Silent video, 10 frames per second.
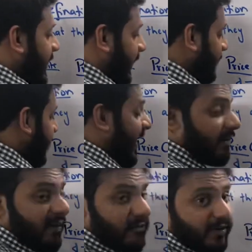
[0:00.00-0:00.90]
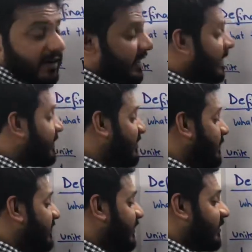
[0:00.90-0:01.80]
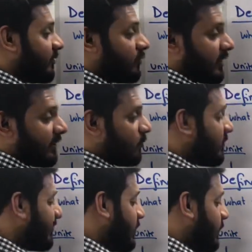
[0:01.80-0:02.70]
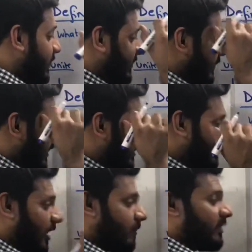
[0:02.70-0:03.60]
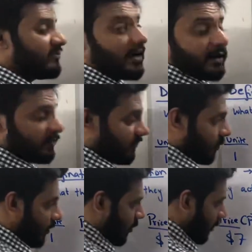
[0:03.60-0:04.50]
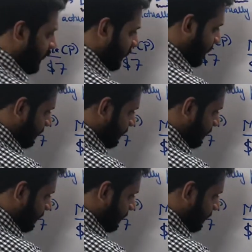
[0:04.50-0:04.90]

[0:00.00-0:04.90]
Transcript: and that welfare gain is represented to the consumer surplus, and that is how much? That is $4.